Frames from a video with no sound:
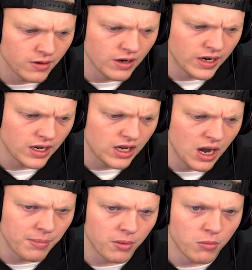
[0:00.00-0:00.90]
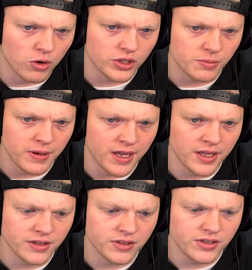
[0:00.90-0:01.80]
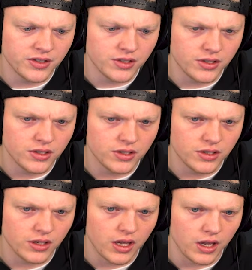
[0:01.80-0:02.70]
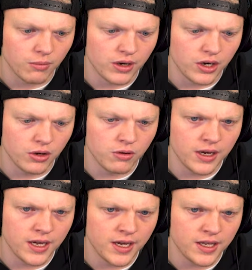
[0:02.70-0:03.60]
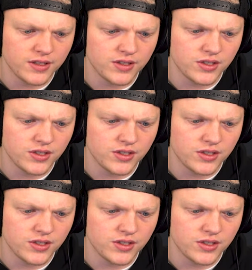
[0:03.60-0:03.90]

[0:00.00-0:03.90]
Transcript: All right, couple more spins. Can we do it?